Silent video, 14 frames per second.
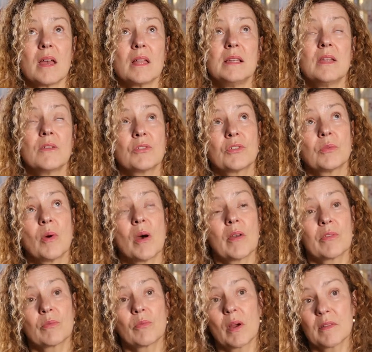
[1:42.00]
Literature
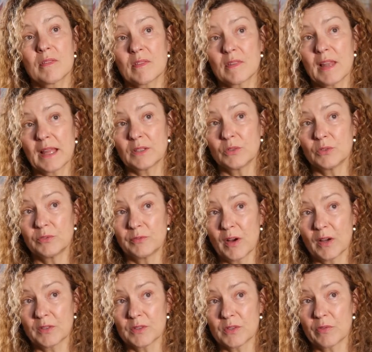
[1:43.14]
Works runs an annual
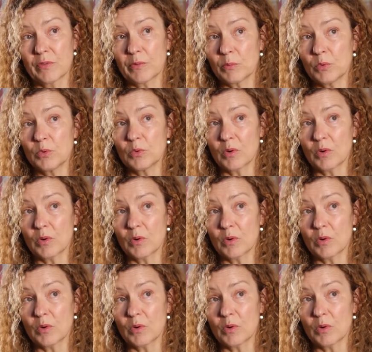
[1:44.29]
fund of small